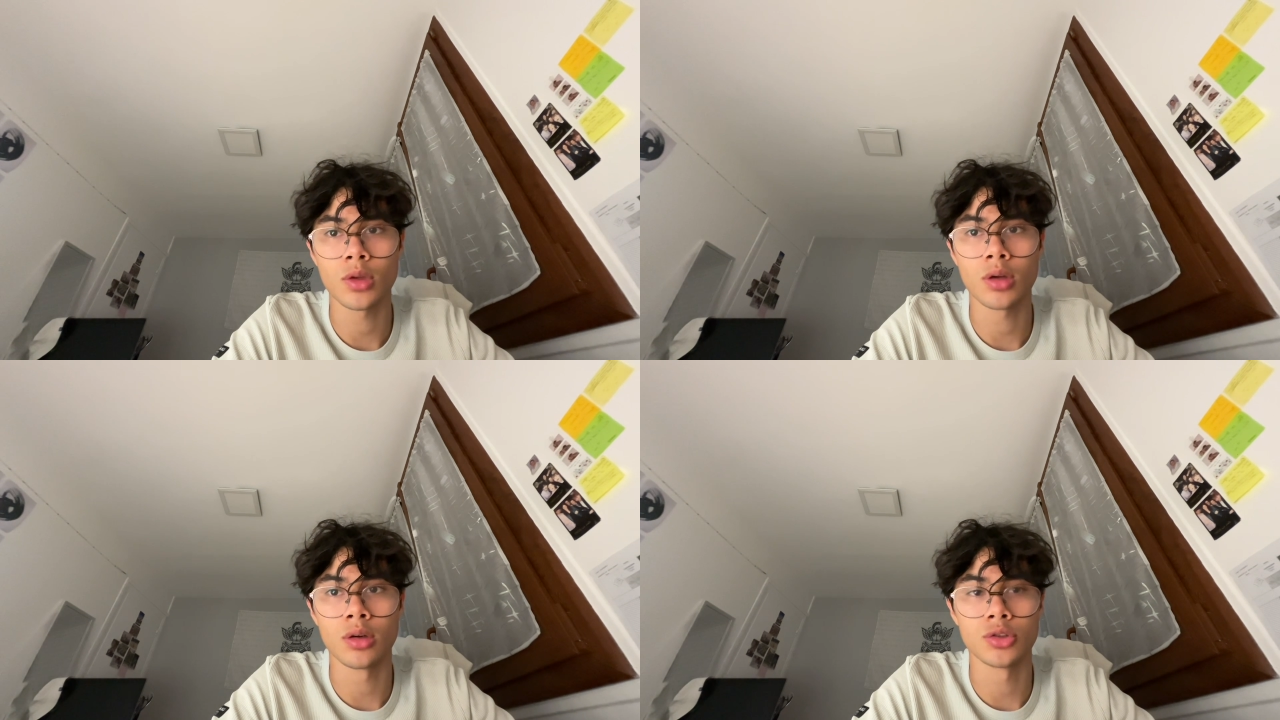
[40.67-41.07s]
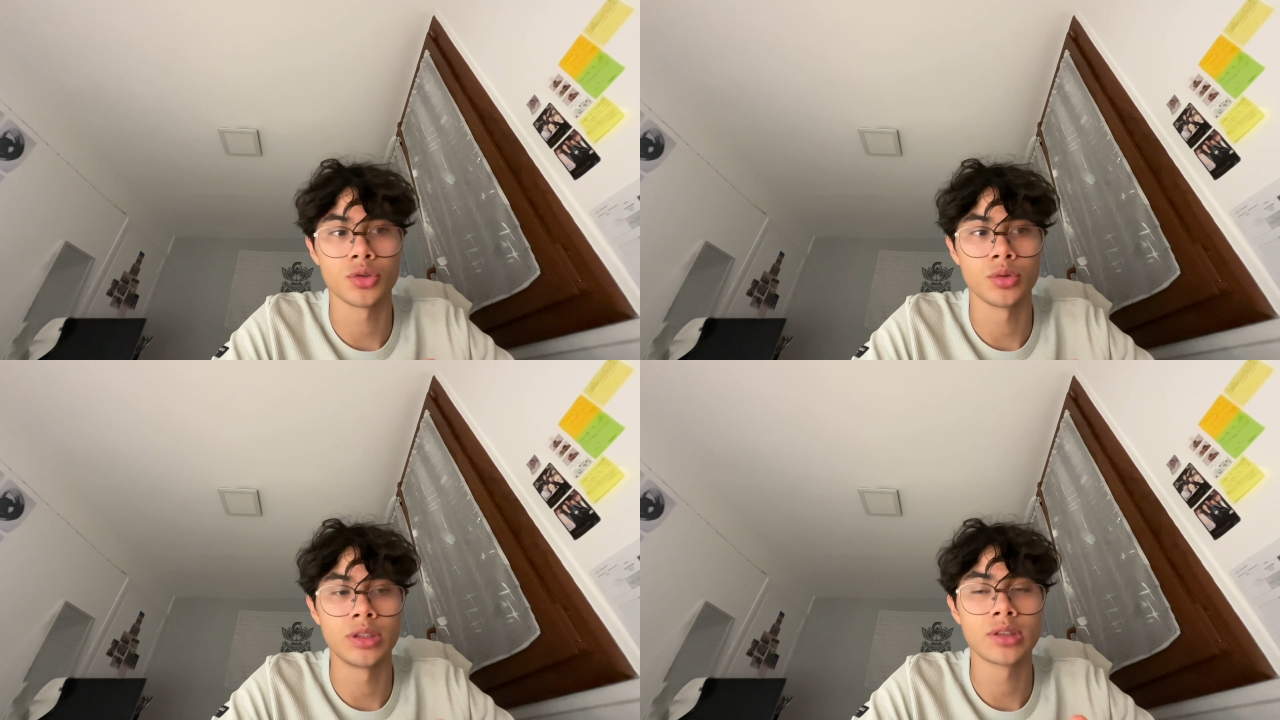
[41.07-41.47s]
uh,
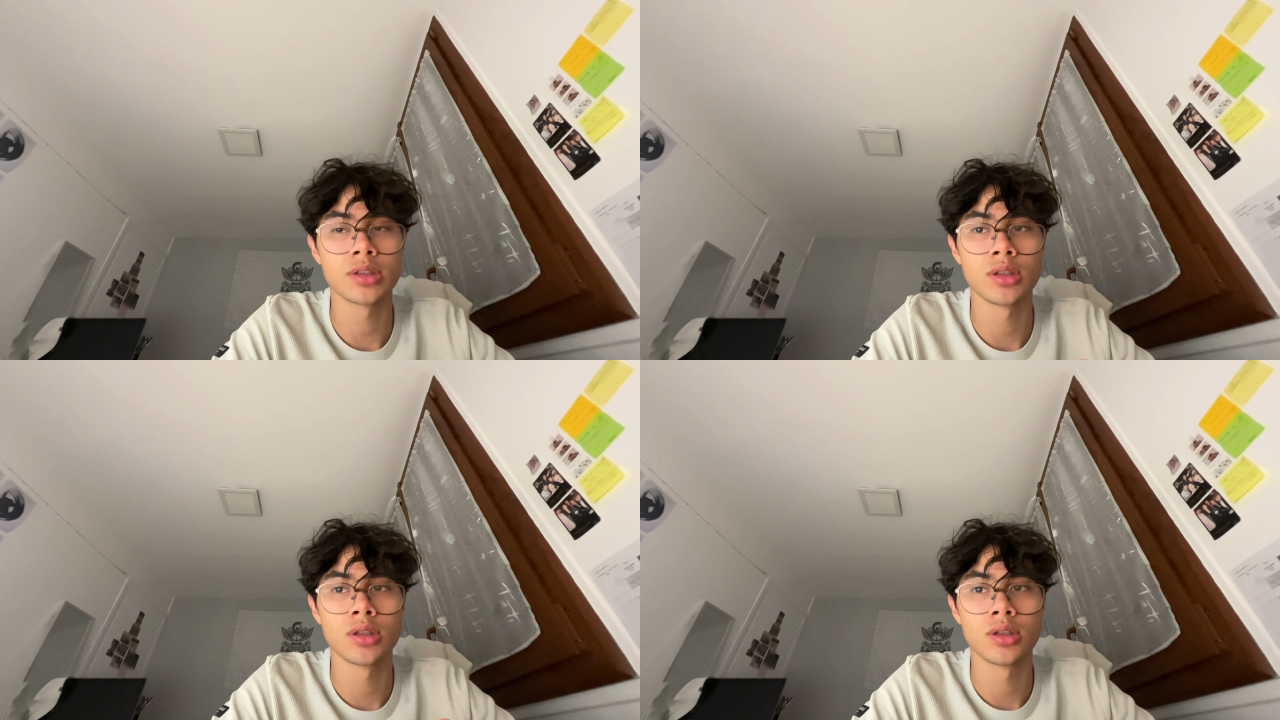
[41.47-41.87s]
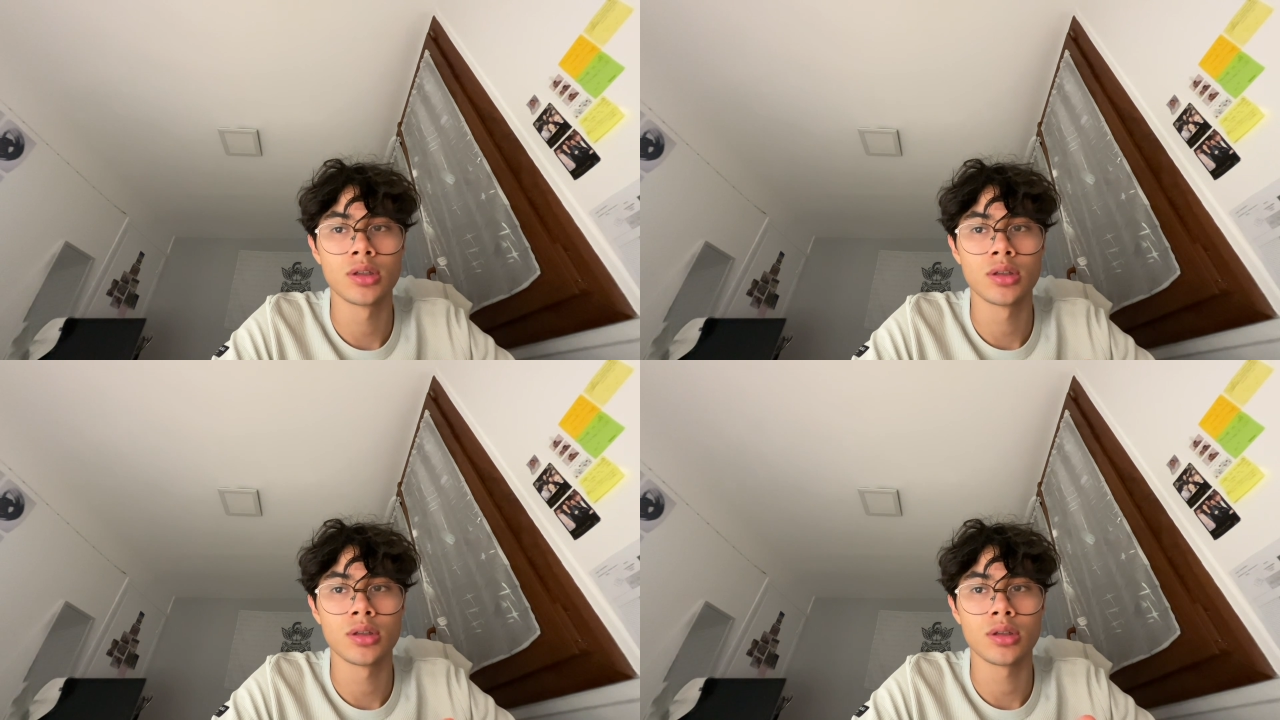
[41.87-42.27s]
to eat,
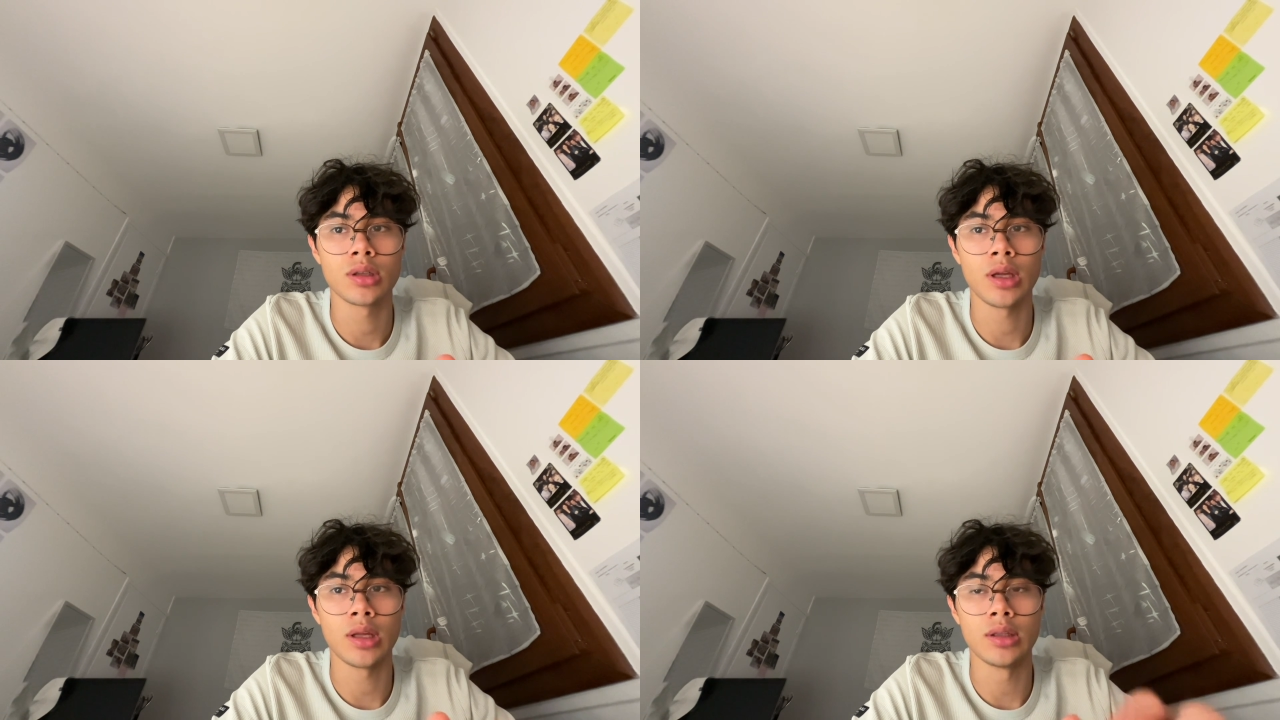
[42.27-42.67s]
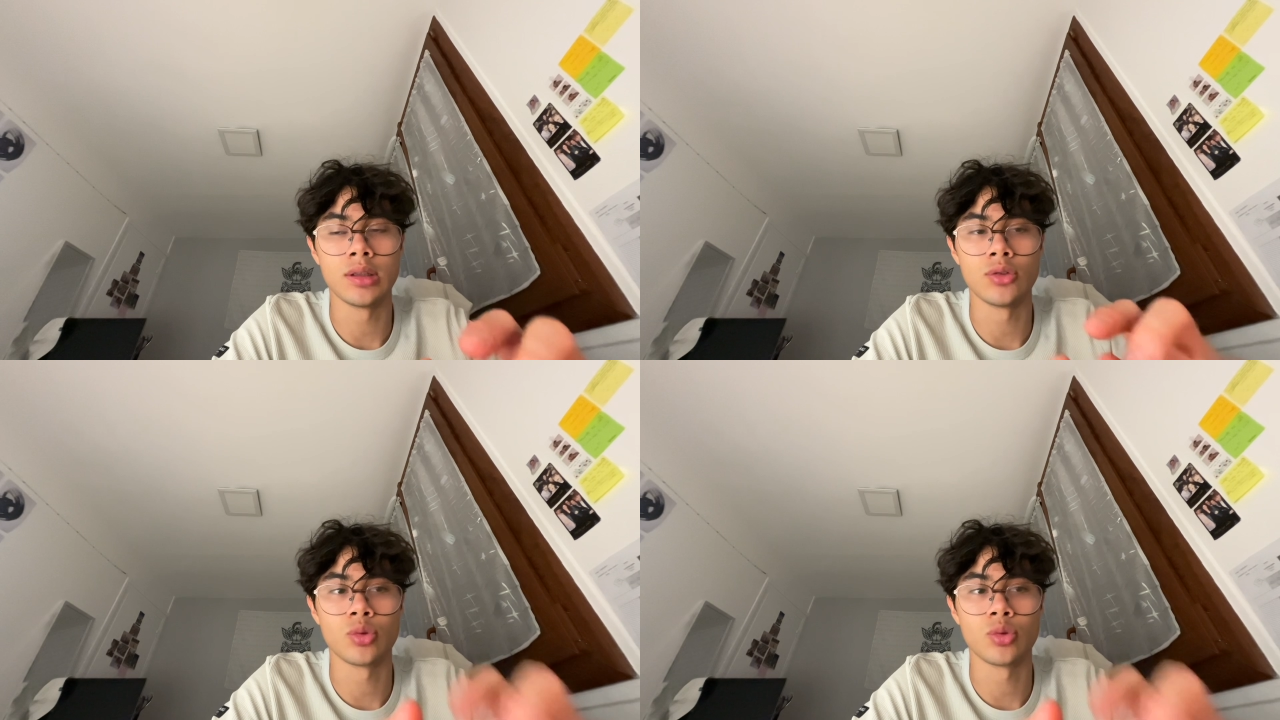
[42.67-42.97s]
and